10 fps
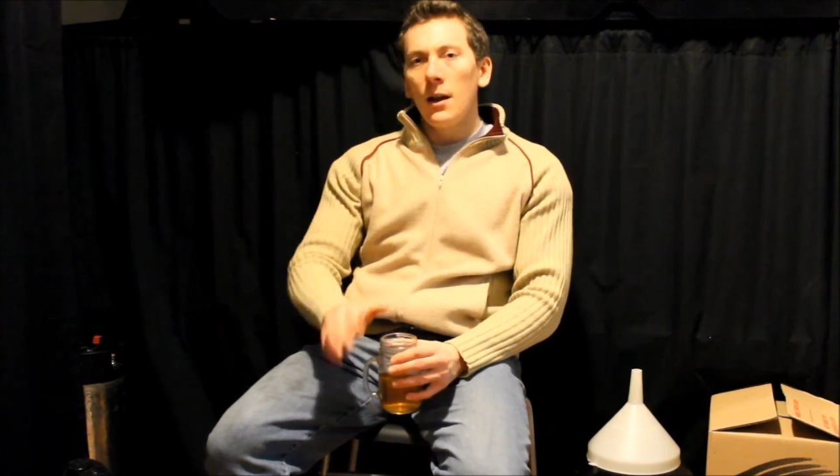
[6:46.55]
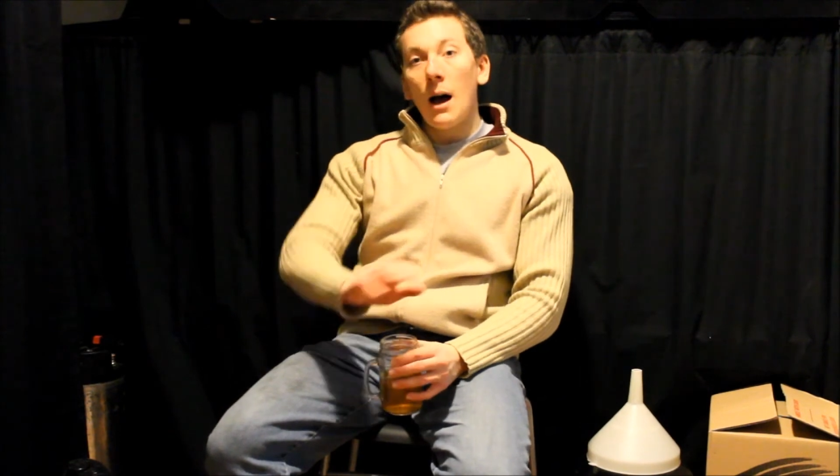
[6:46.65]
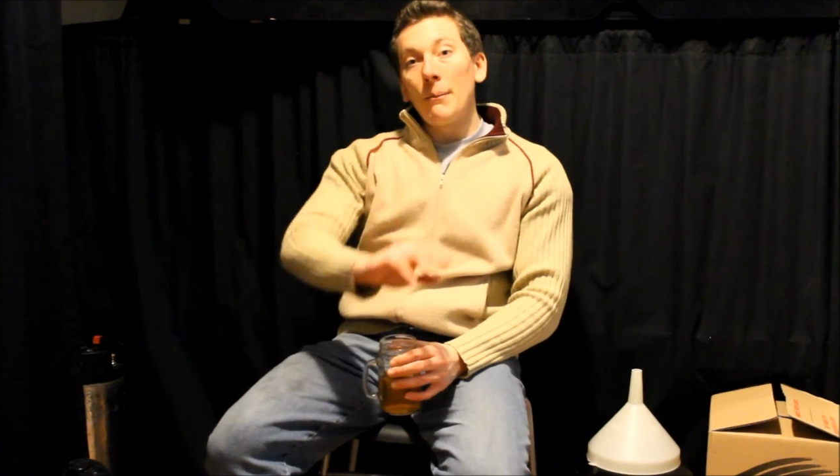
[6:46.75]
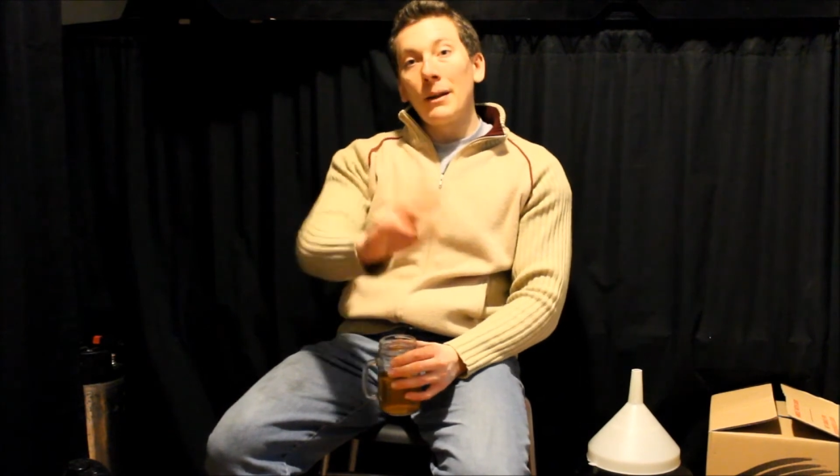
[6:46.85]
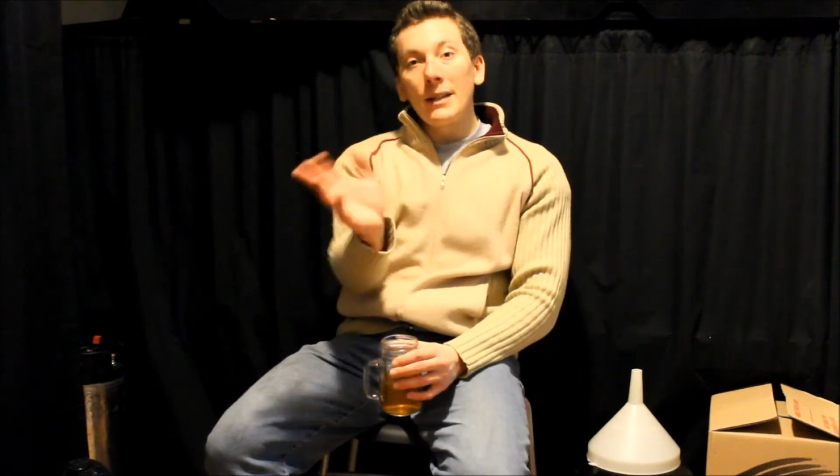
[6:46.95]

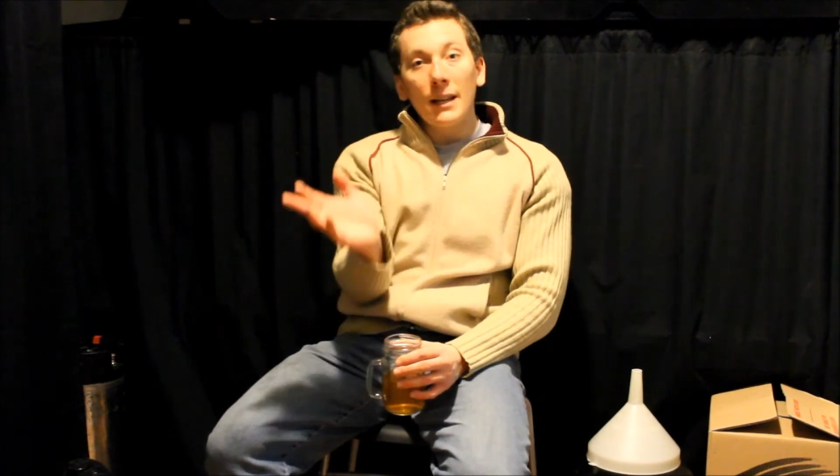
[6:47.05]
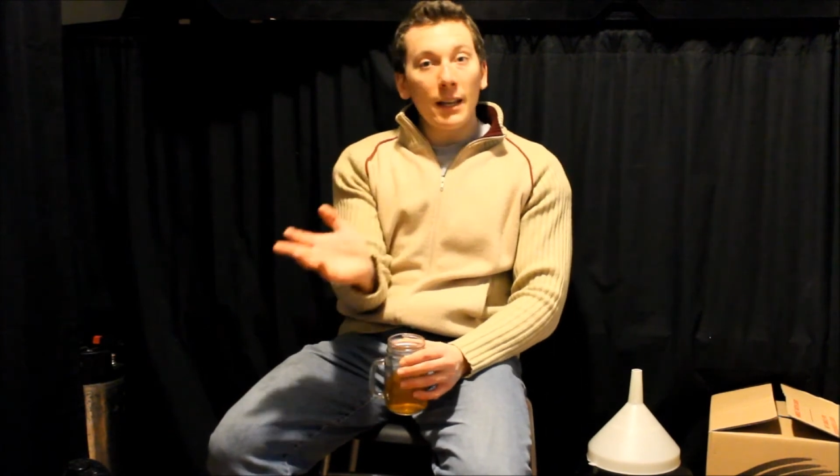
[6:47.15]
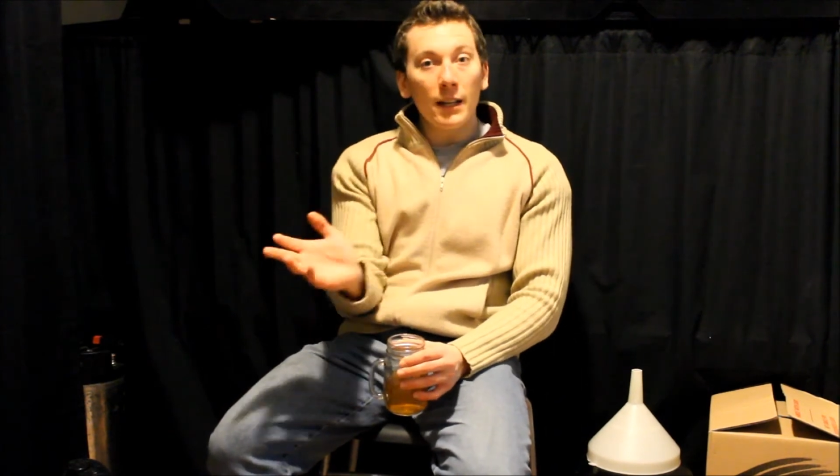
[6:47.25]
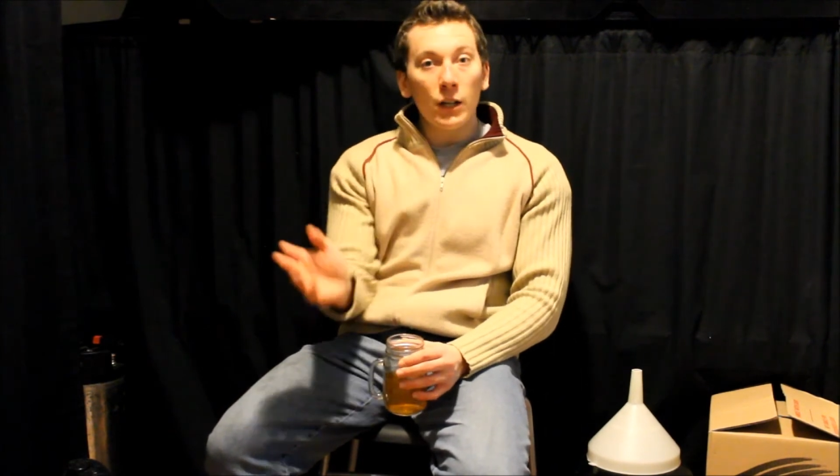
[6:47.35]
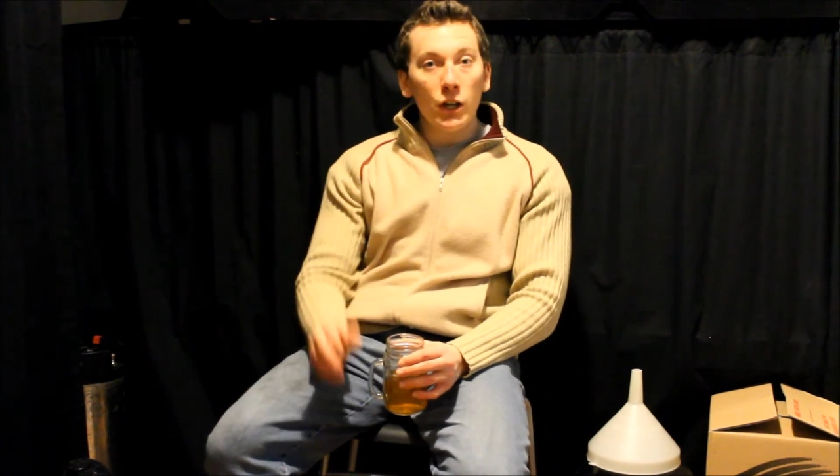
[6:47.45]
I'm not
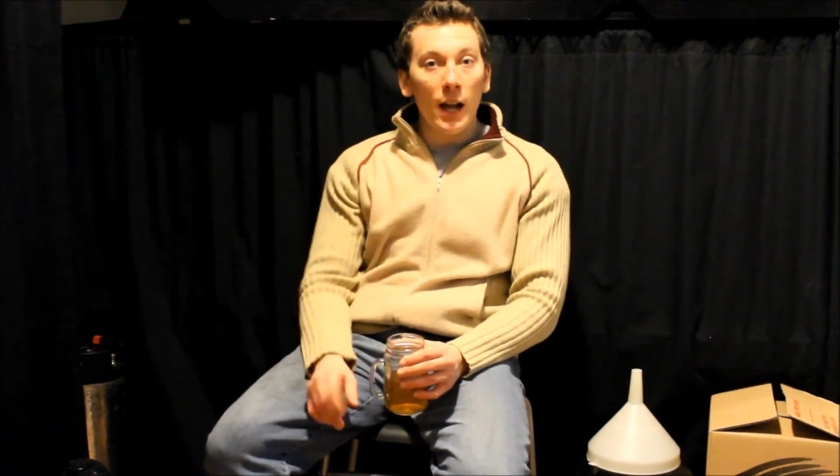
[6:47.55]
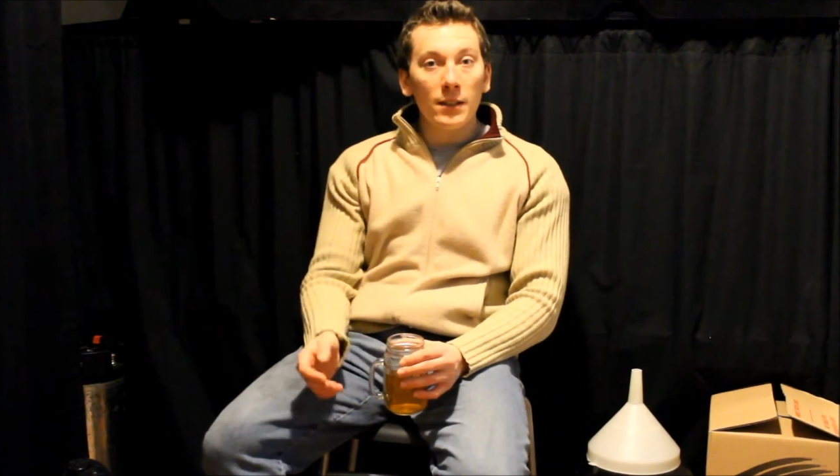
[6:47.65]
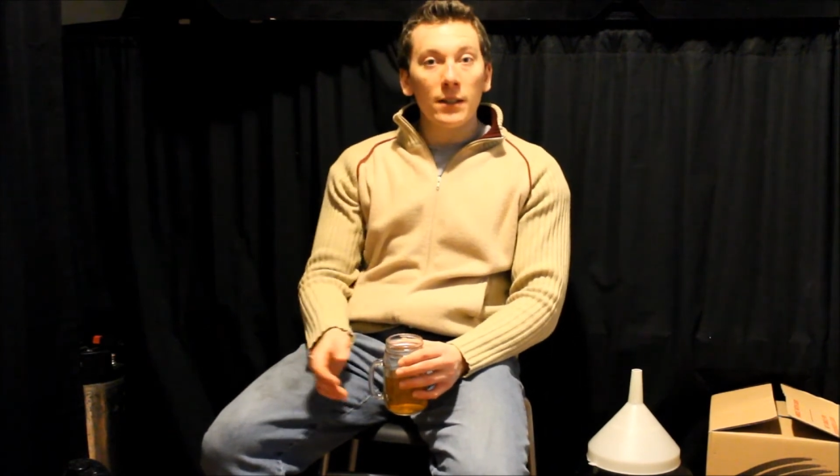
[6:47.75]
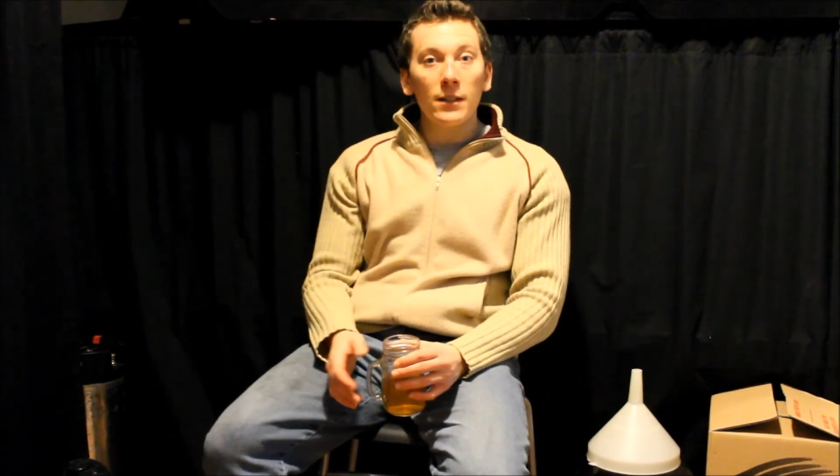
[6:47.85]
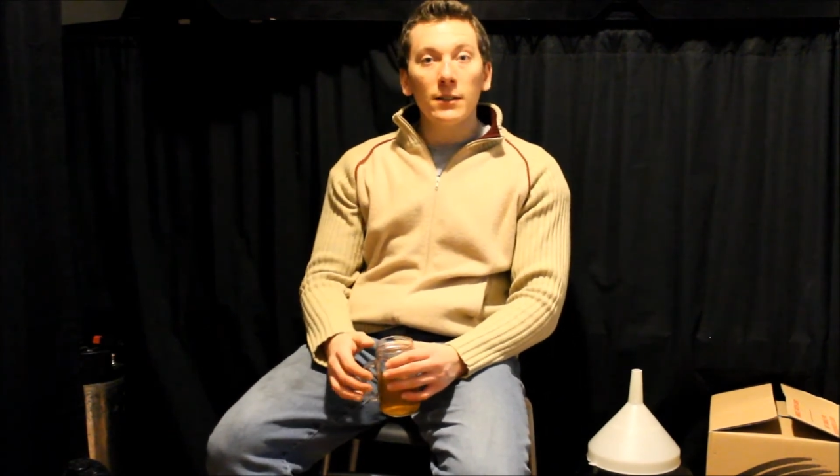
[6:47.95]
taking any
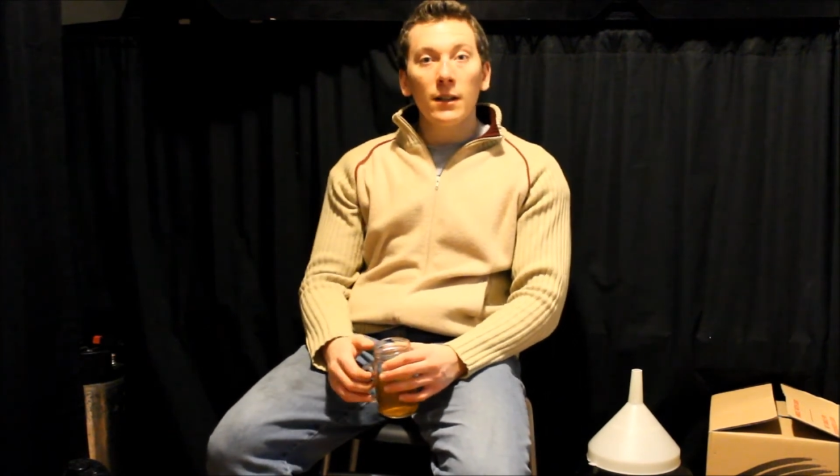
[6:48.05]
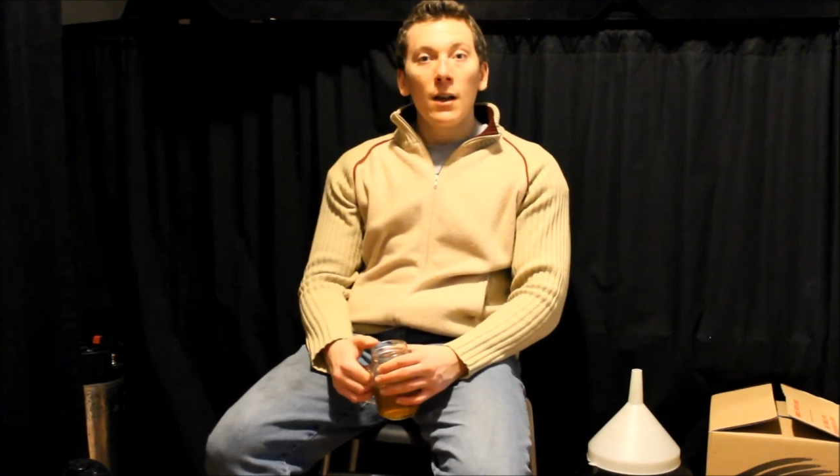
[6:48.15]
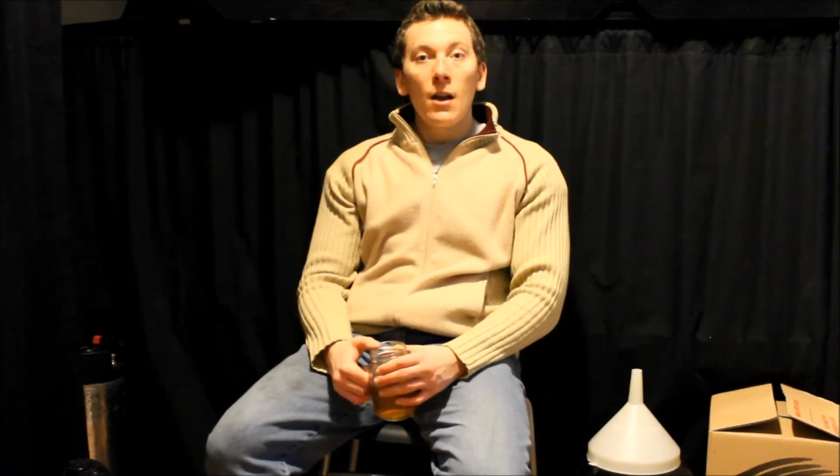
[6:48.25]
chances.